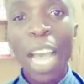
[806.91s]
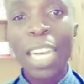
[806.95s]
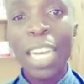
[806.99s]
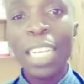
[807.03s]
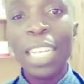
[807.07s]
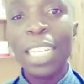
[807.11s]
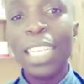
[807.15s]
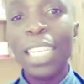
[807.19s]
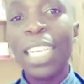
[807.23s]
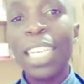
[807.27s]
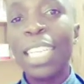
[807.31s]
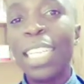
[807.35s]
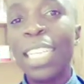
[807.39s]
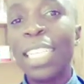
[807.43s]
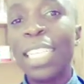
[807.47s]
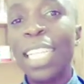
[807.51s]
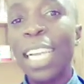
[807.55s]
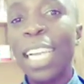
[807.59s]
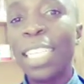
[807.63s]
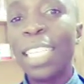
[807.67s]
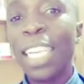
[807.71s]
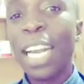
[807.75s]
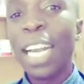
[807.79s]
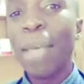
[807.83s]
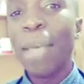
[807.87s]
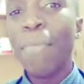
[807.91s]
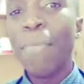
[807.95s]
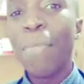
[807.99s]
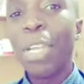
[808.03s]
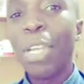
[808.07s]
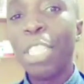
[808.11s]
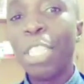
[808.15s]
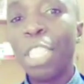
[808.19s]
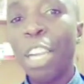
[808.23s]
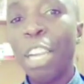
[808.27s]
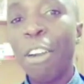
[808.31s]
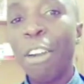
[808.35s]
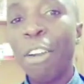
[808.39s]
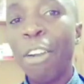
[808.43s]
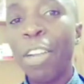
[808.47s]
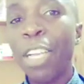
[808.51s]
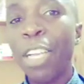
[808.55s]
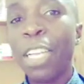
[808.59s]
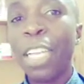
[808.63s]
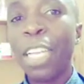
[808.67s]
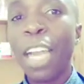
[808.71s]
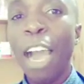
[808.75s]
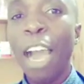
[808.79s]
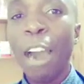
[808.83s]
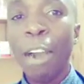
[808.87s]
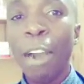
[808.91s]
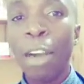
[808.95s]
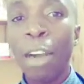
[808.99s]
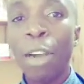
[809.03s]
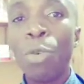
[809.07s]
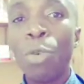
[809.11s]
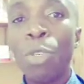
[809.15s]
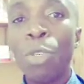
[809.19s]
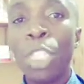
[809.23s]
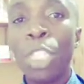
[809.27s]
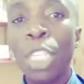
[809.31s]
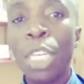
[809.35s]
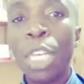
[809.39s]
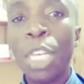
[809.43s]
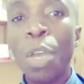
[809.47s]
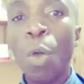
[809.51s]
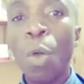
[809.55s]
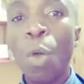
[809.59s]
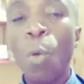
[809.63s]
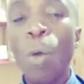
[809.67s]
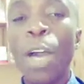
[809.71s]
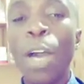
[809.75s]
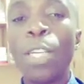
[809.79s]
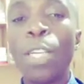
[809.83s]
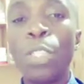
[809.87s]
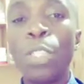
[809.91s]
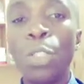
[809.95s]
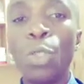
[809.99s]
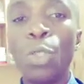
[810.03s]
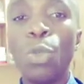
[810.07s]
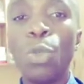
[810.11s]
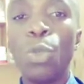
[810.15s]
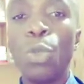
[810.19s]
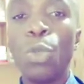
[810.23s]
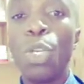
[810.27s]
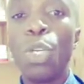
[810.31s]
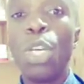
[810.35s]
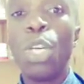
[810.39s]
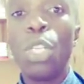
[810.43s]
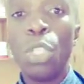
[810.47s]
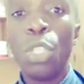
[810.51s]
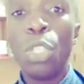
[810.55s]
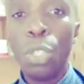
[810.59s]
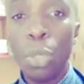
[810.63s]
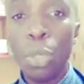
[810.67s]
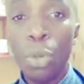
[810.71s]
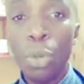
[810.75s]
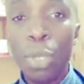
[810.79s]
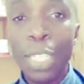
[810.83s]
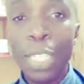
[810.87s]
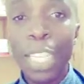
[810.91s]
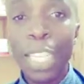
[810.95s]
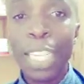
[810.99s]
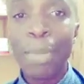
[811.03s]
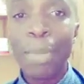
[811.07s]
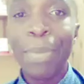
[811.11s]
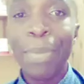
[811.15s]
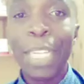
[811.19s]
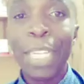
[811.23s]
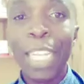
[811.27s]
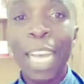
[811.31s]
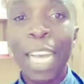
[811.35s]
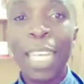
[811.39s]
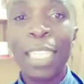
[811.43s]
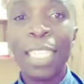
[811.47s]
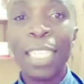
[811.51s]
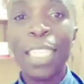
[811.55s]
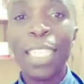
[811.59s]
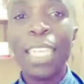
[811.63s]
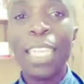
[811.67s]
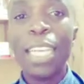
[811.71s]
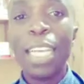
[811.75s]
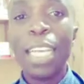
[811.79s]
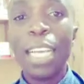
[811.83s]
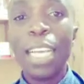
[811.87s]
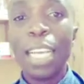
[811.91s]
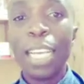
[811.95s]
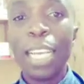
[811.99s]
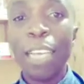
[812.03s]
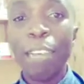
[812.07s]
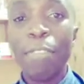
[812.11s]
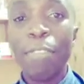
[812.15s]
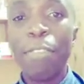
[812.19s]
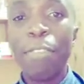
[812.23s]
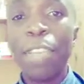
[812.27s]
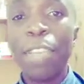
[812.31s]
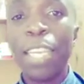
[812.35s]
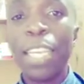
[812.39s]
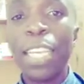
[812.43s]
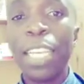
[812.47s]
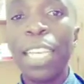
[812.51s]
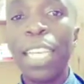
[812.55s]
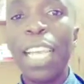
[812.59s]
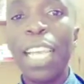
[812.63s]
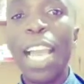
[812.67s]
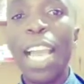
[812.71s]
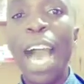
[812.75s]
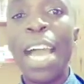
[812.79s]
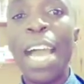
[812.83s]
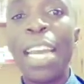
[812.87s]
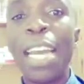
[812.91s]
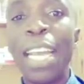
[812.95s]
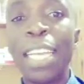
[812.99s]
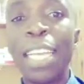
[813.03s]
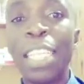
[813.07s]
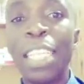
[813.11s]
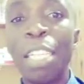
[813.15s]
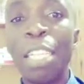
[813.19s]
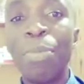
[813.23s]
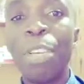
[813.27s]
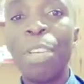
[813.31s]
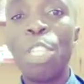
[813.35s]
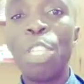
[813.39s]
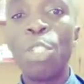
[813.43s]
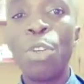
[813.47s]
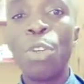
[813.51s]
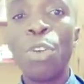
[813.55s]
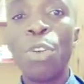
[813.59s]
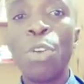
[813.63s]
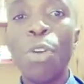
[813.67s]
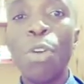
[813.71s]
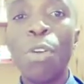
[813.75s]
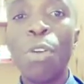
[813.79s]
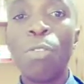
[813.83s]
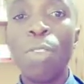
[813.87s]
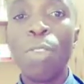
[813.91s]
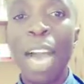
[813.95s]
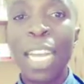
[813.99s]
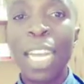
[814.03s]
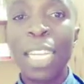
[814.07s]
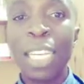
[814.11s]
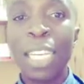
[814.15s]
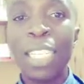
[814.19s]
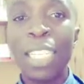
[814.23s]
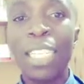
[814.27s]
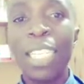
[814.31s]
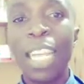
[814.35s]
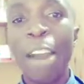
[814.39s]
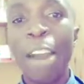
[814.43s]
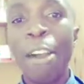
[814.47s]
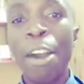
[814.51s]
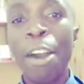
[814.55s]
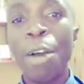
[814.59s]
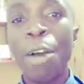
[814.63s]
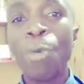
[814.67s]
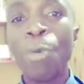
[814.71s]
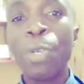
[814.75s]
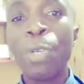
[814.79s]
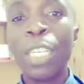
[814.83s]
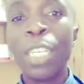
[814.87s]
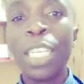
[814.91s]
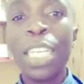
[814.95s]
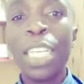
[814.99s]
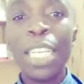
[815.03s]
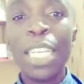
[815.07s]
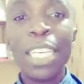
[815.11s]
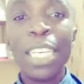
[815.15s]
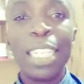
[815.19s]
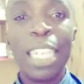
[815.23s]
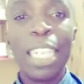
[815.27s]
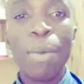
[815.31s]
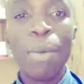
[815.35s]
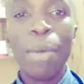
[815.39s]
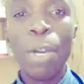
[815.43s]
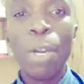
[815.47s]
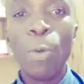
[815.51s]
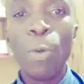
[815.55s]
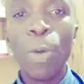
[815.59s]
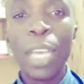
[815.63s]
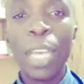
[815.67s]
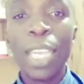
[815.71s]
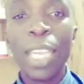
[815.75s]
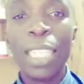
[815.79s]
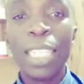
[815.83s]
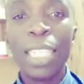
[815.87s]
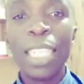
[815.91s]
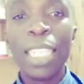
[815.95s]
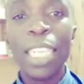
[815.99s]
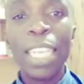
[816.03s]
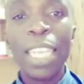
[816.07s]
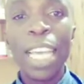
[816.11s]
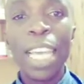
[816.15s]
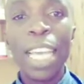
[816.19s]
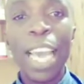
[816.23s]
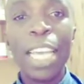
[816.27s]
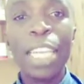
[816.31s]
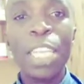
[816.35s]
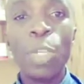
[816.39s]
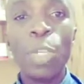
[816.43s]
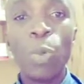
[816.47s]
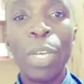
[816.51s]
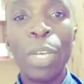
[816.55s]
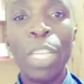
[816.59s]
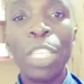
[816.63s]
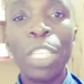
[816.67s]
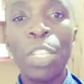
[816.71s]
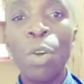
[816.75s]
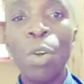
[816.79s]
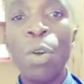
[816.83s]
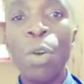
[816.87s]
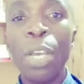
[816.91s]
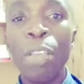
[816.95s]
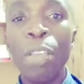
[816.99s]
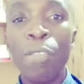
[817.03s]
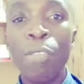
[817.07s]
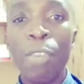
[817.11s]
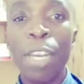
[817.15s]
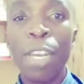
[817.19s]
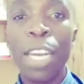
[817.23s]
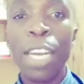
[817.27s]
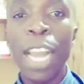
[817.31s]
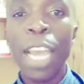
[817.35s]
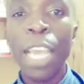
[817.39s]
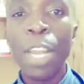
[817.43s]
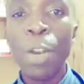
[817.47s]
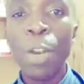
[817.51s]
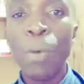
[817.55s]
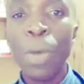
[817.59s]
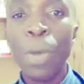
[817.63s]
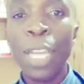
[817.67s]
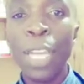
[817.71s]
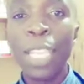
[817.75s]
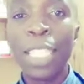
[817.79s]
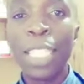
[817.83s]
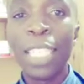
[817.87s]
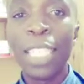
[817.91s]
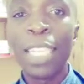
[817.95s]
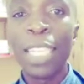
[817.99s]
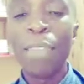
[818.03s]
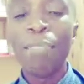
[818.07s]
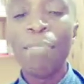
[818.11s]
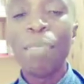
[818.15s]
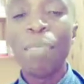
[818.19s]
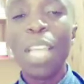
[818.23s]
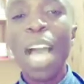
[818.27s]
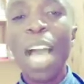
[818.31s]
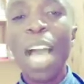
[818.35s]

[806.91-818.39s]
and it is actually measuring around 1 to 2 centimeters, giving an estimation of at least around 7 weeks, 8 weeks, or even 9 weeks,